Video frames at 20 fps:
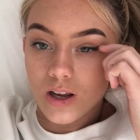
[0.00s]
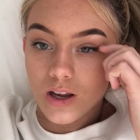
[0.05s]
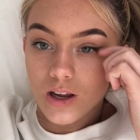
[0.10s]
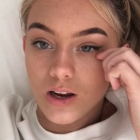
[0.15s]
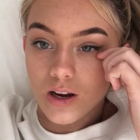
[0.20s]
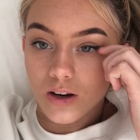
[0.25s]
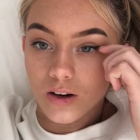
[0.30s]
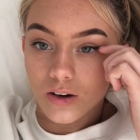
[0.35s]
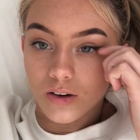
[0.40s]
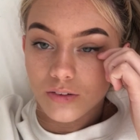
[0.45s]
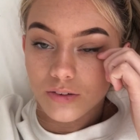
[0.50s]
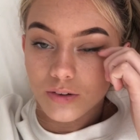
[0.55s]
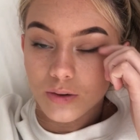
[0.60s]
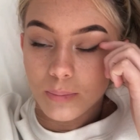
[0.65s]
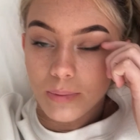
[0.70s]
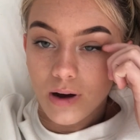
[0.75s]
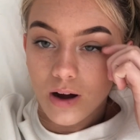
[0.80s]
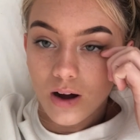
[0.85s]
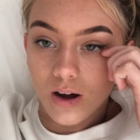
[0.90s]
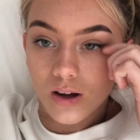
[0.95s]
here for the
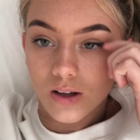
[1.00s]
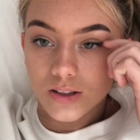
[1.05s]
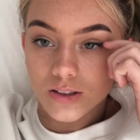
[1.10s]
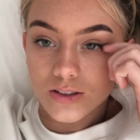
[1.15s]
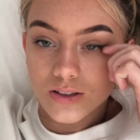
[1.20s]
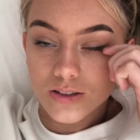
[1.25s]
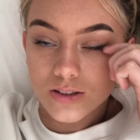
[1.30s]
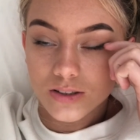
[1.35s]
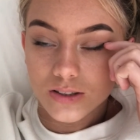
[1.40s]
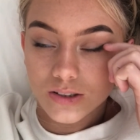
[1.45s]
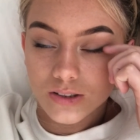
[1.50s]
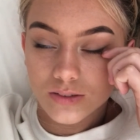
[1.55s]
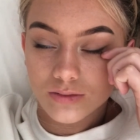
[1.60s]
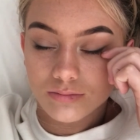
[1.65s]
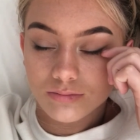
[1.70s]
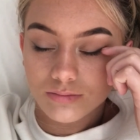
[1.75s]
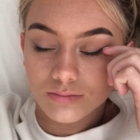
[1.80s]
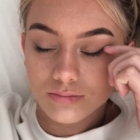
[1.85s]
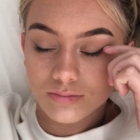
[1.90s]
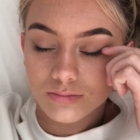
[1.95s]
past
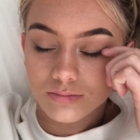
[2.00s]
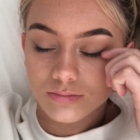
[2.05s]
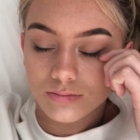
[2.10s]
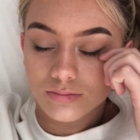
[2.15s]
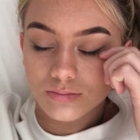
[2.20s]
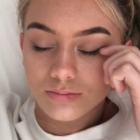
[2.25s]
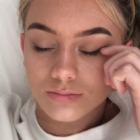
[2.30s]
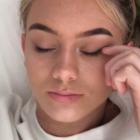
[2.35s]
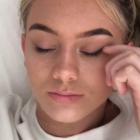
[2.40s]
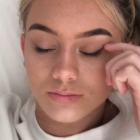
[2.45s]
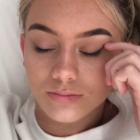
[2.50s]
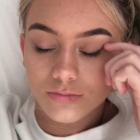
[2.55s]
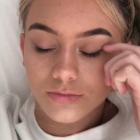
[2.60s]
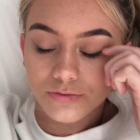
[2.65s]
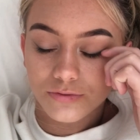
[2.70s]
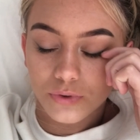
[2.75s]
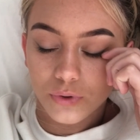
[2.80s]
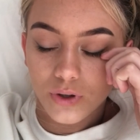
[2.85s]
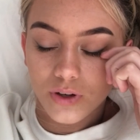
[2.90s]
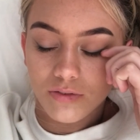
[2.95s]

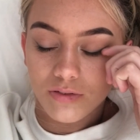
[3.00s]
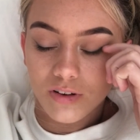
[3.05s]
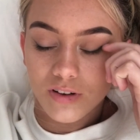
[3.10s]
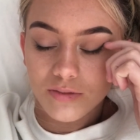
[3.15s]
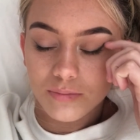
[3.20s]
45